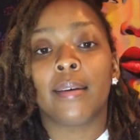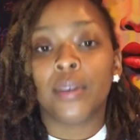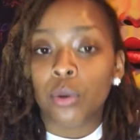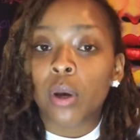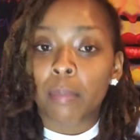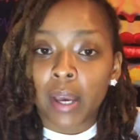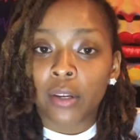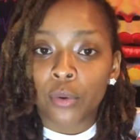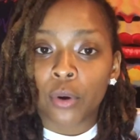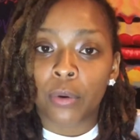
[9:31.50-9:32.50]
You can make
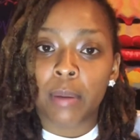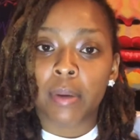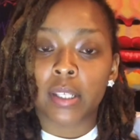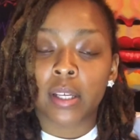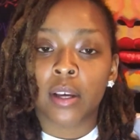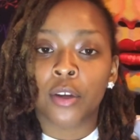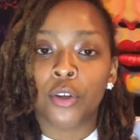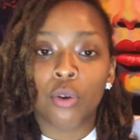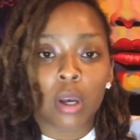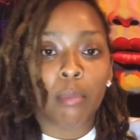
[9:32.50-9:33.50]
new agreements. You
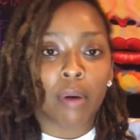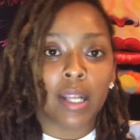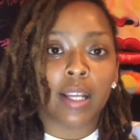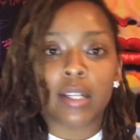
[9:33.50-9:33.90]
can break that